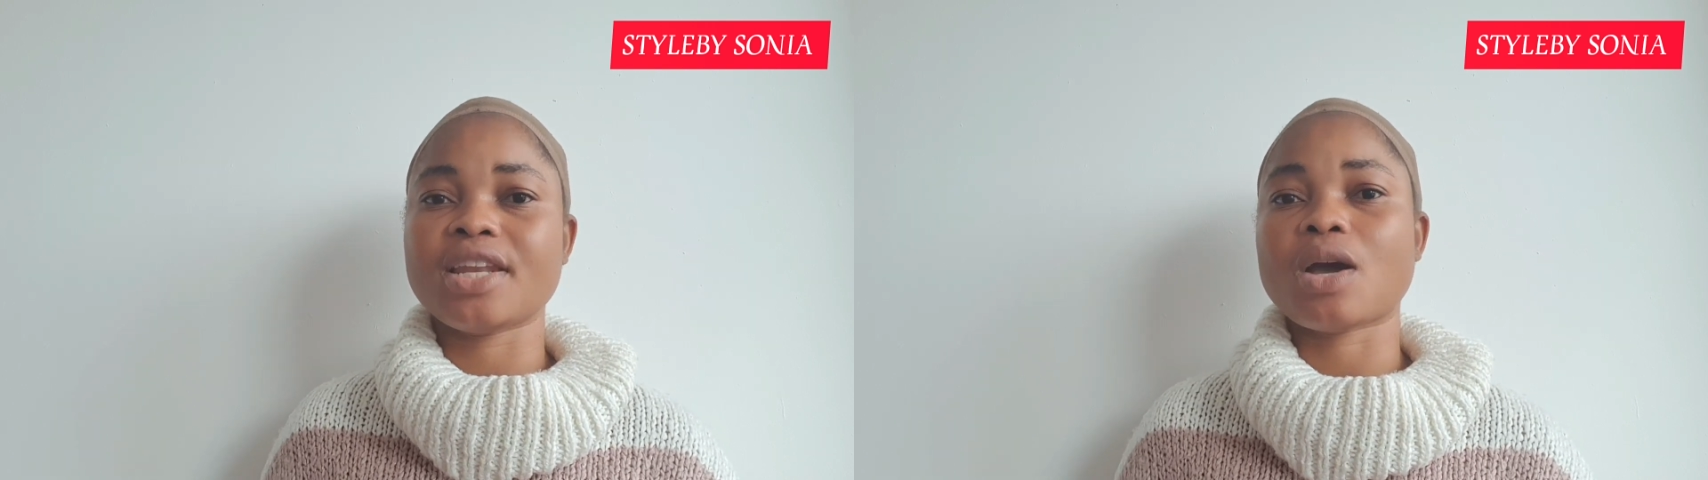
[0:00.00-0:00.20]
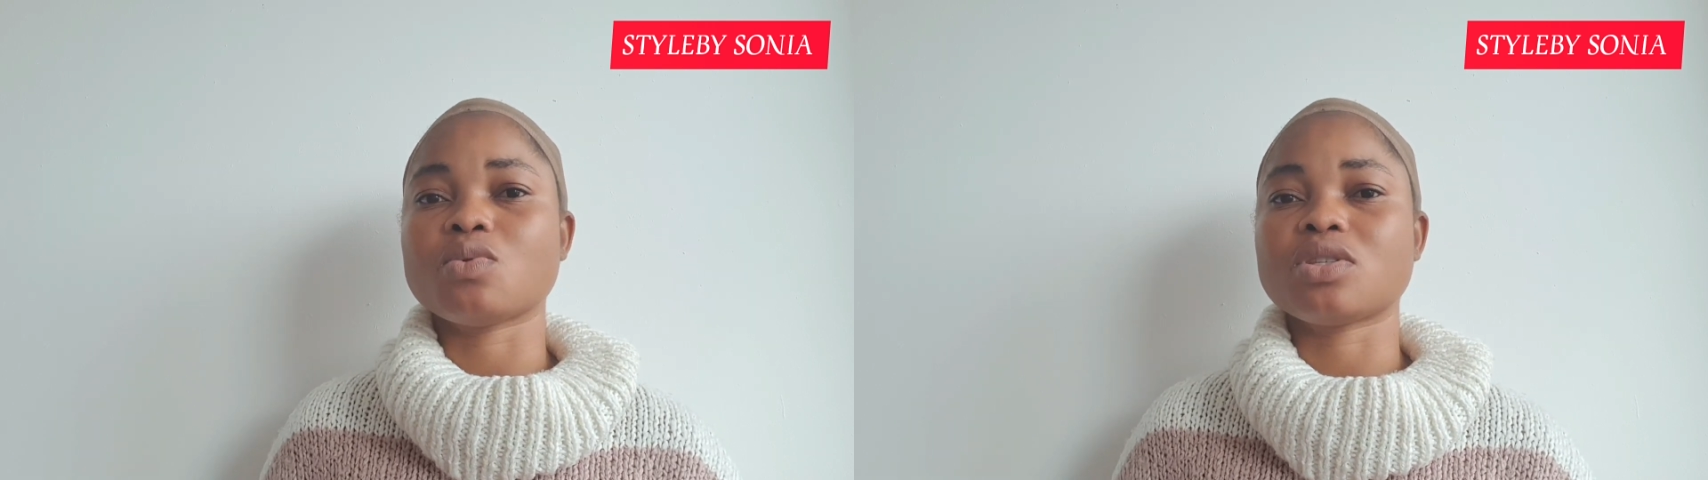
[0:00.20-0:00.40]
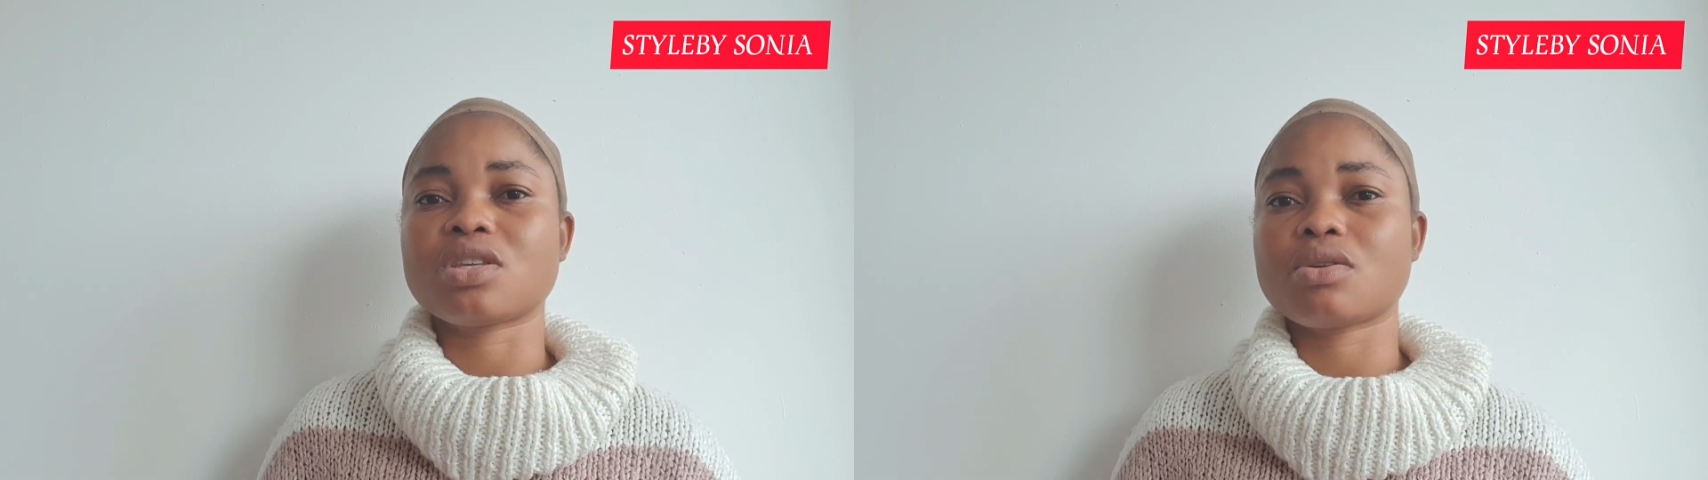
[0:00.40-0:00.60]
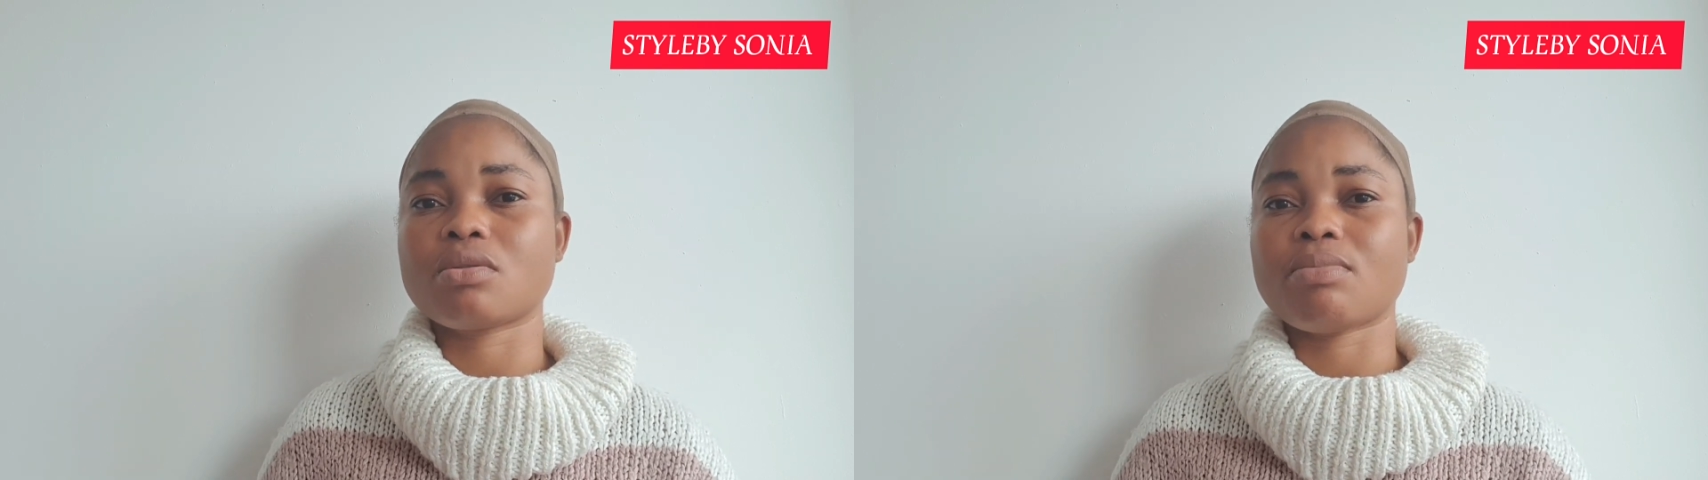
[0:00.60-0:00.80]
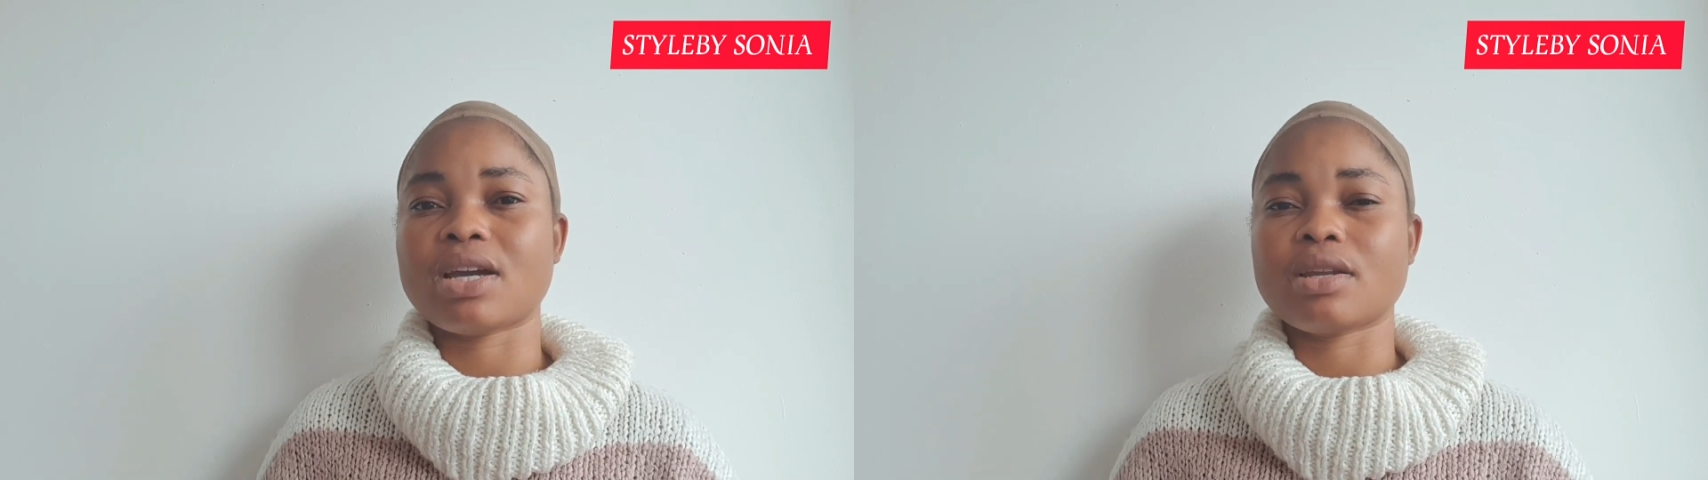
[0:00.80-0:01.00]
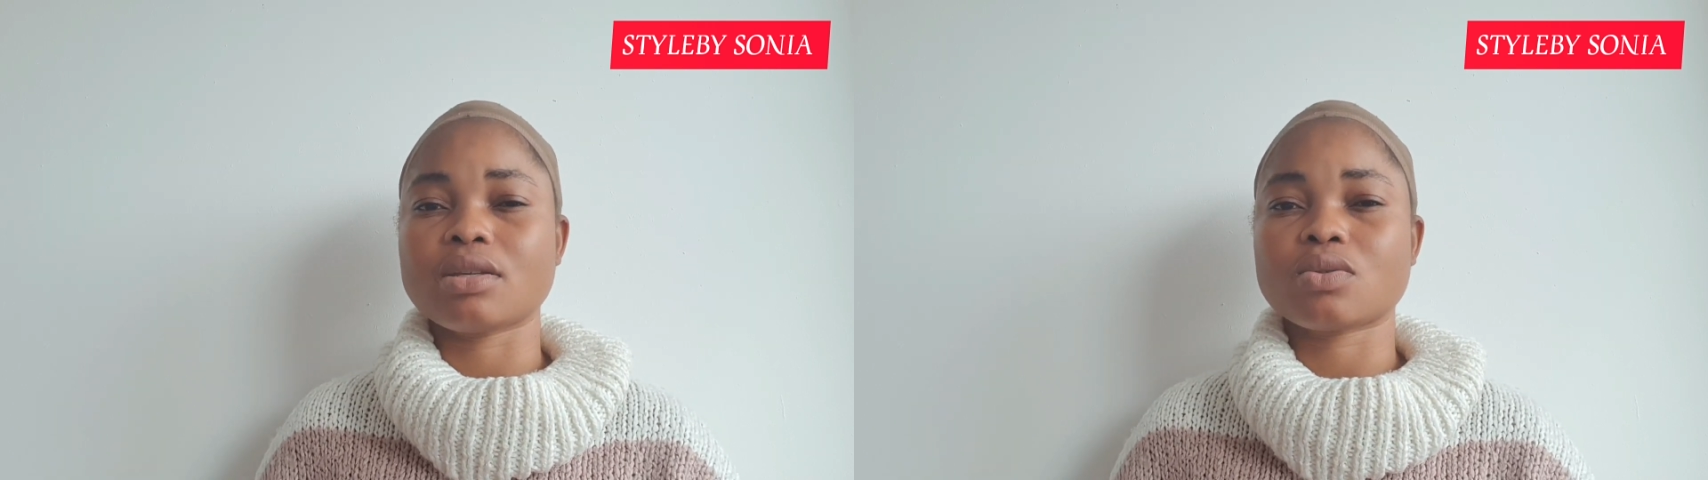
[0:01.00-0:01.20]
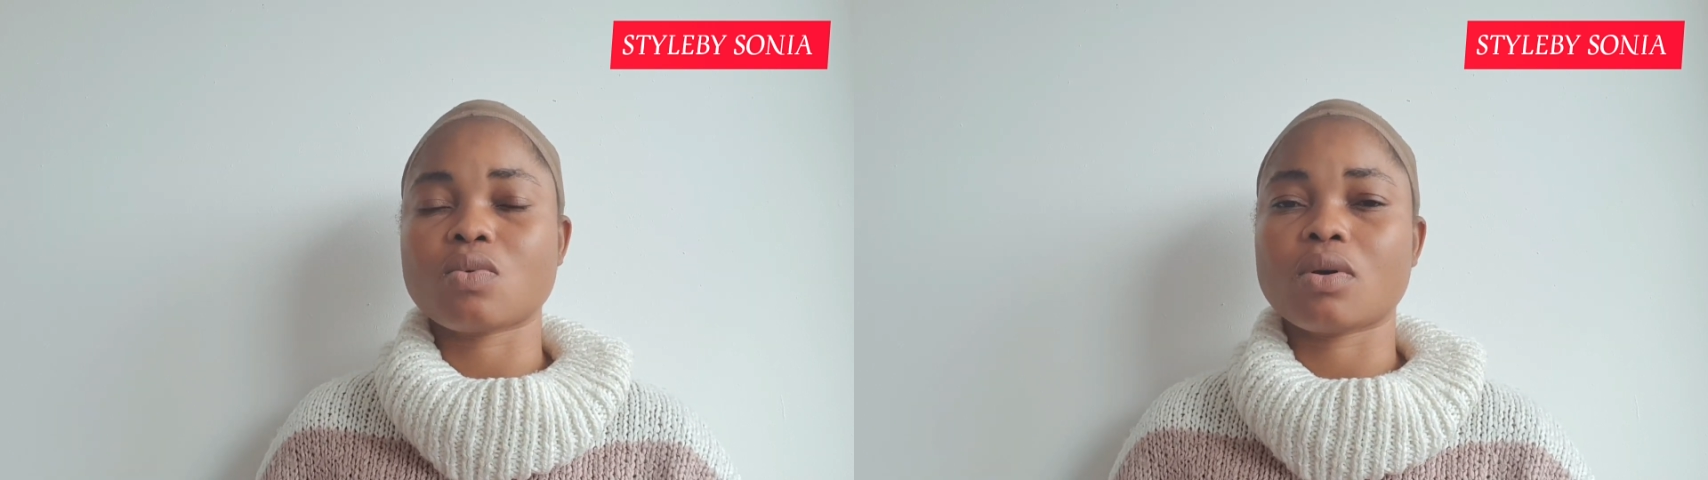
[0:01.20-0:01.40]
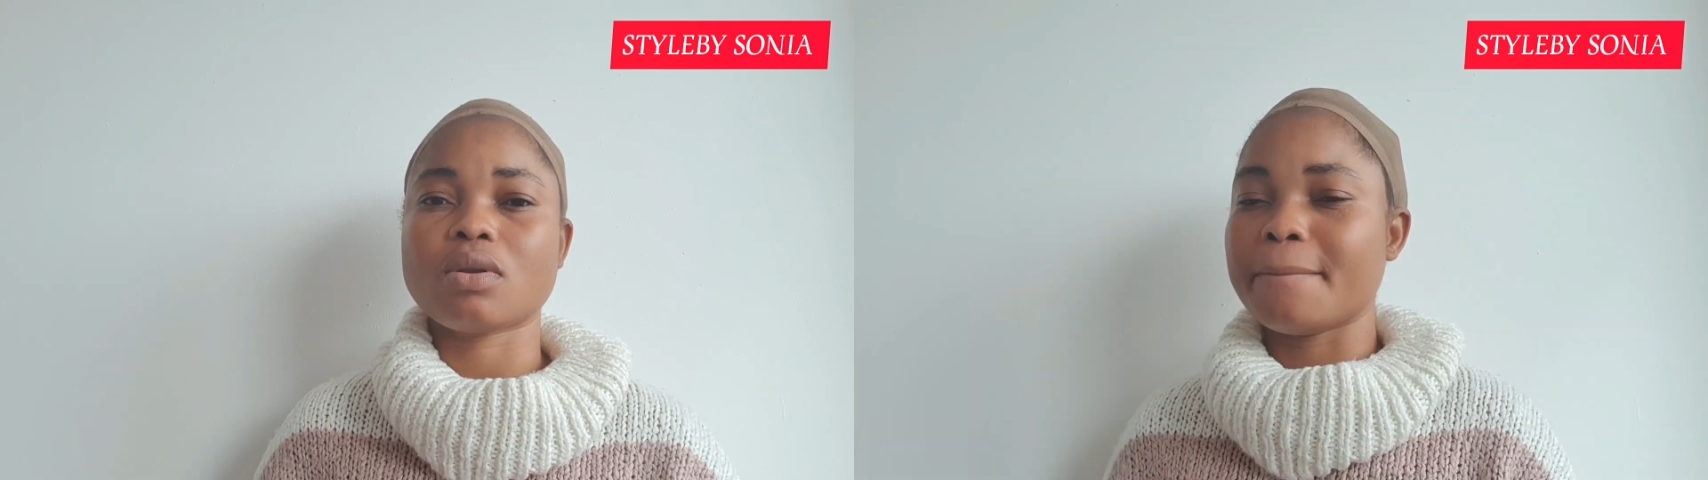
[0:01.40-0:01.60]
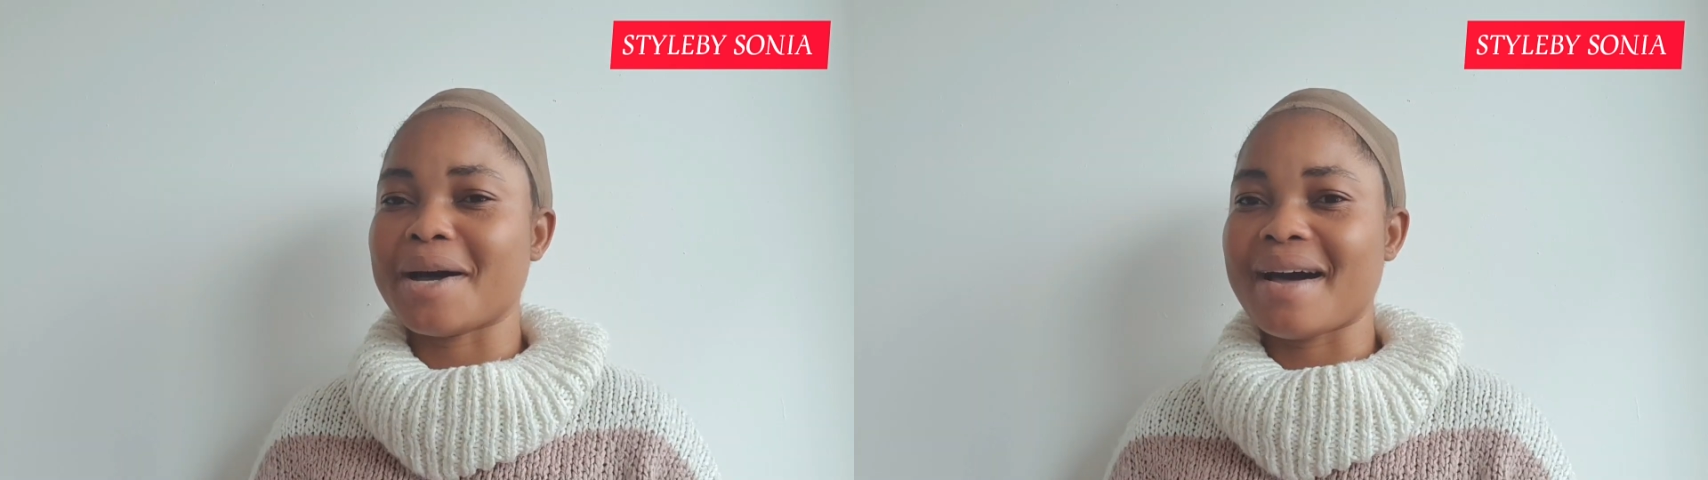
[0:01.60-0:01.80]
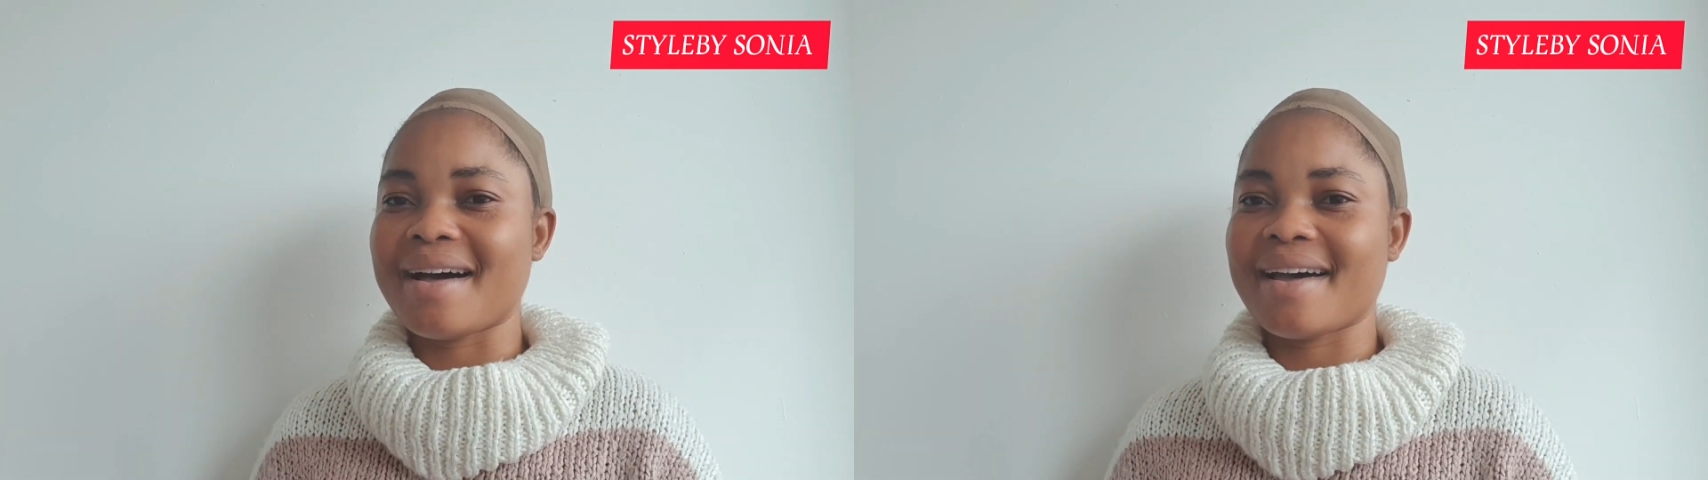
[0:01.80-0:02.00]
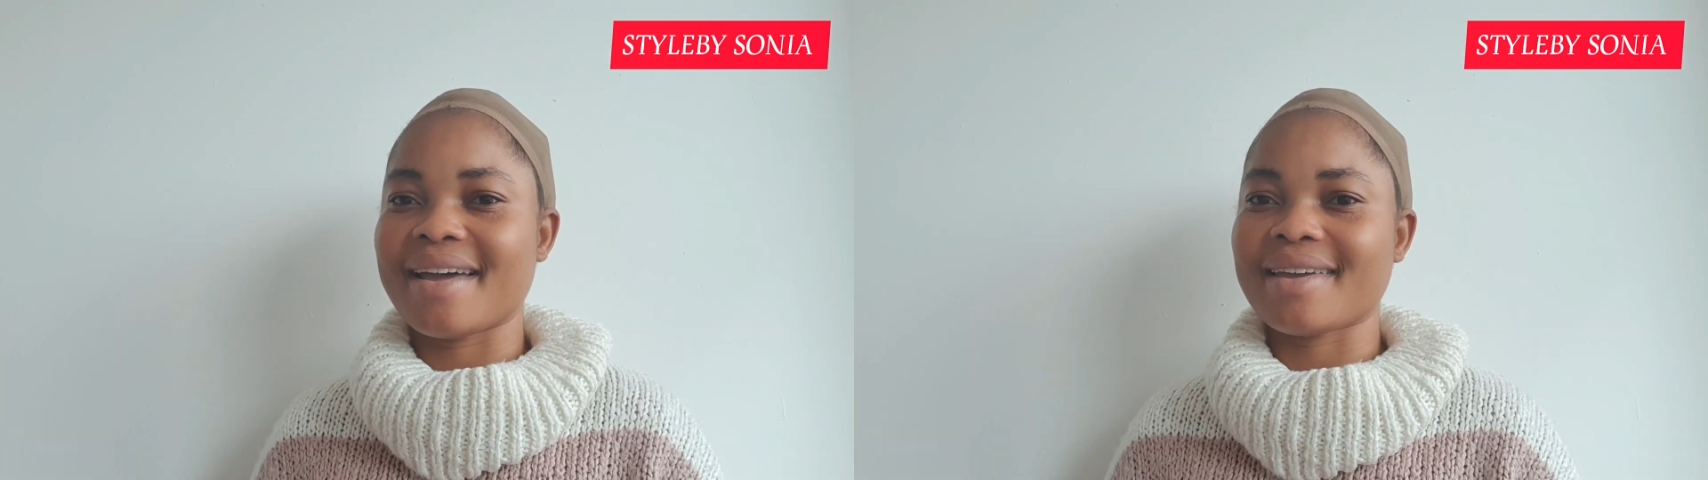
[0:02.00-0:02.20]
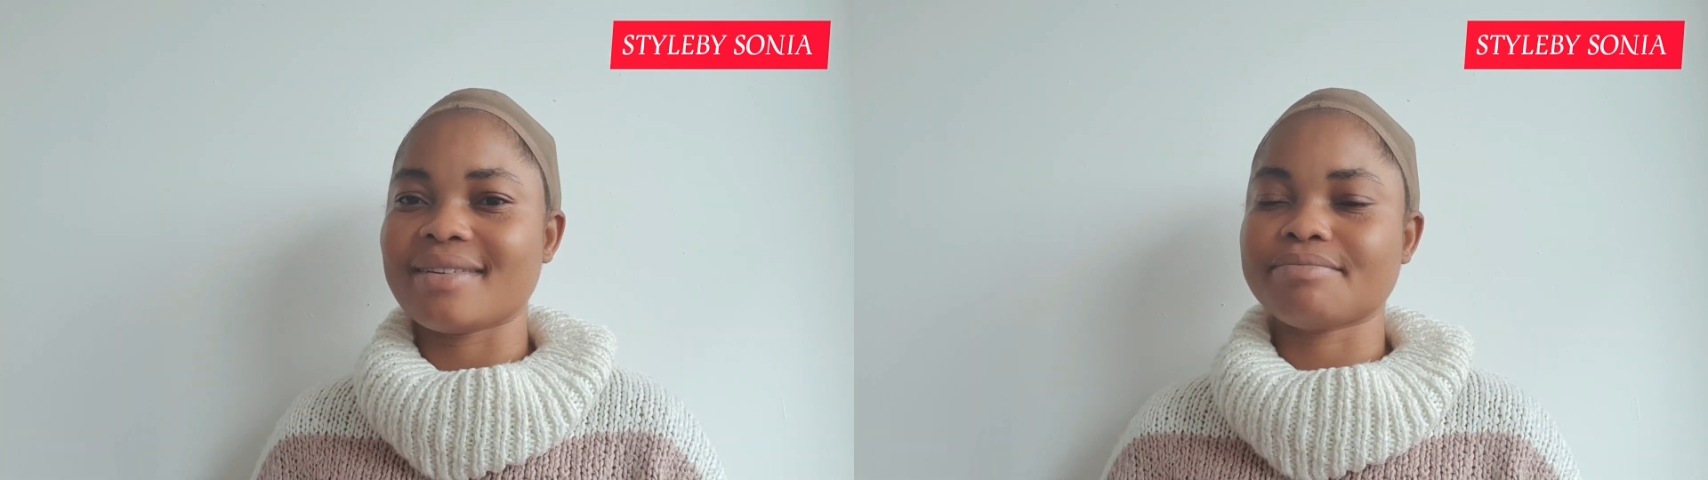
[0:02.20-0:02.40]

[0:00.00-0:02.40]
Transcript: and I'll see you in my next one. Bye.